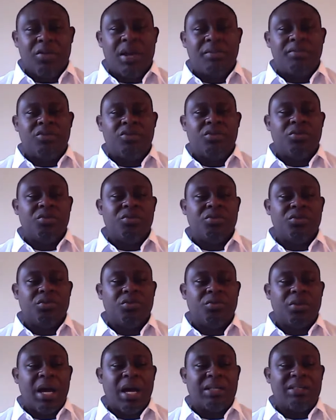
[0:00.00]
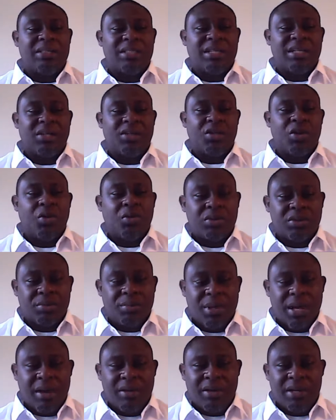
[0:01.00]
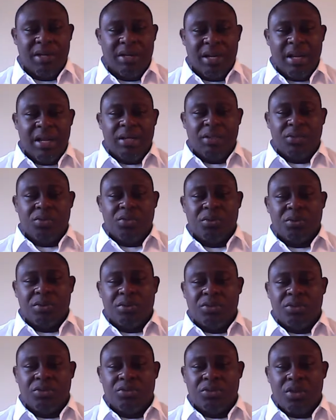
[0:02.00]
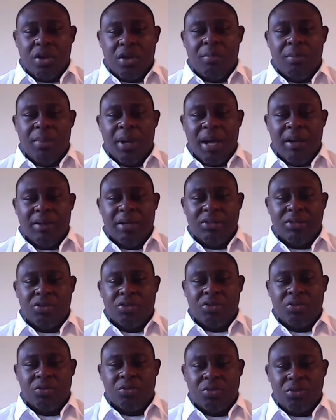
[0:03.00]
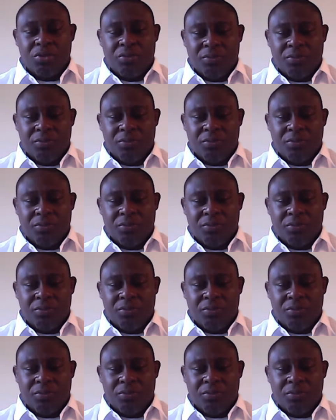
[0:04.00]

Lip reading: You have to actually knows about it, to talk about it, to